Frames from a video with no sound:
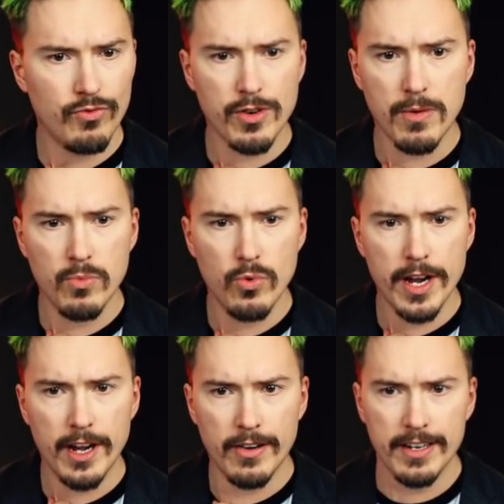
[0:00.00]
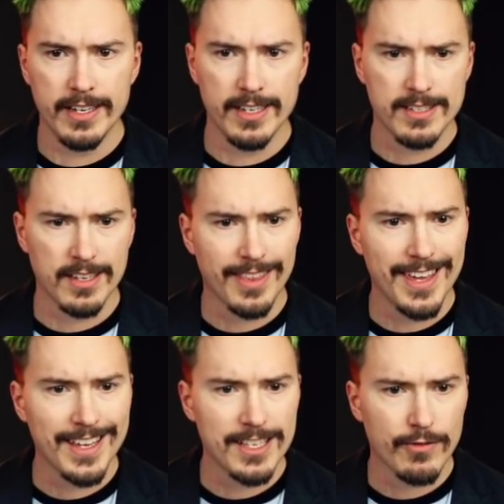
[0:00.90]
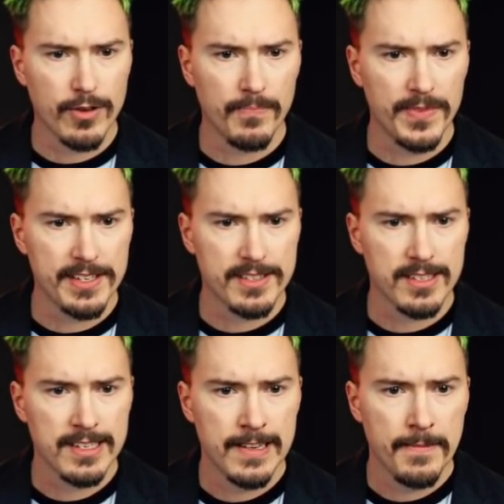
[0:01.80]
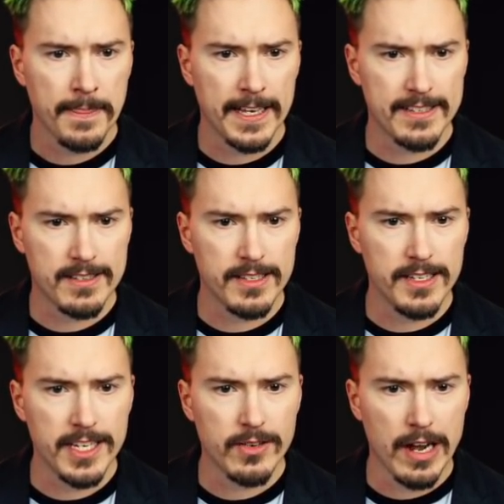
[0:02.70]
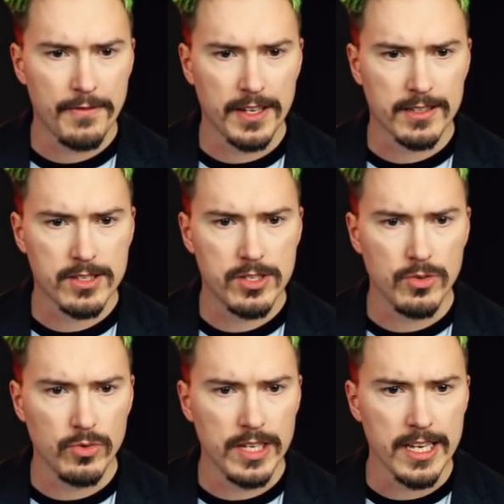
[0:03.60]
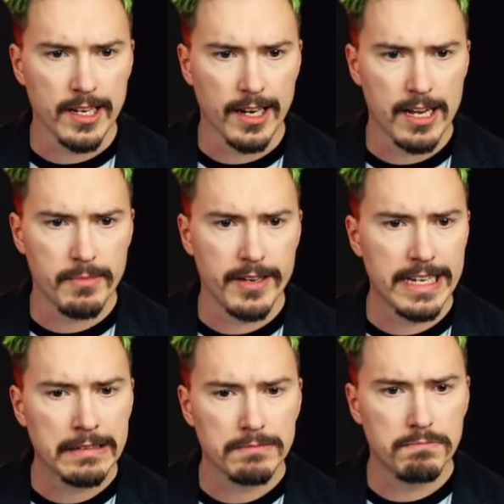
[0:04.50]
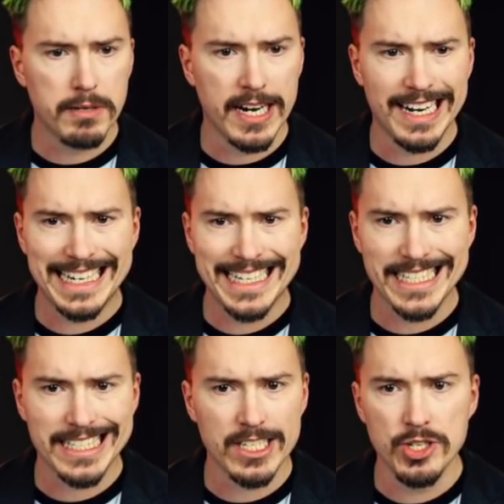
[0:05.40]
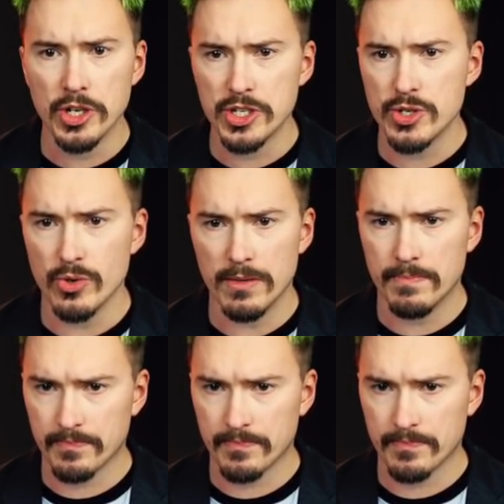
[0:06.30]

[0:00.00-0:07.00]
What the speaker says: from where it is. I think it's from this STD Graphics 2D library, but not sure.